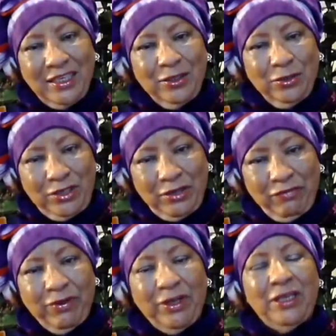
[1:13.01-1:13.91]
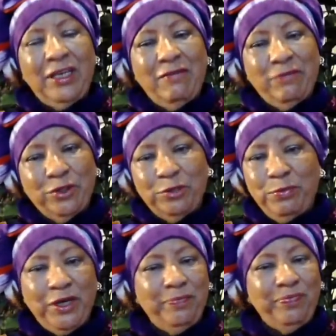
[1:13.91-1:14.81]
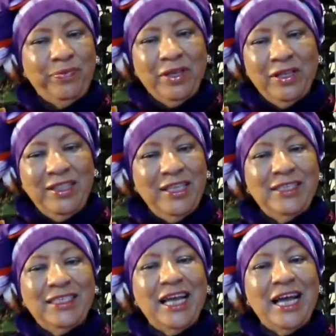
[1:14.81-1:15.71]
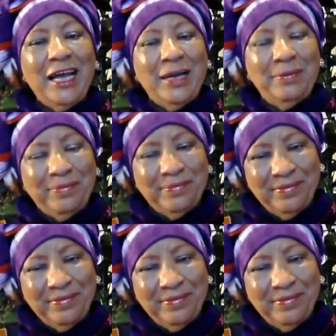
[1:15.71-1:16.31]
your different endeavors, but this time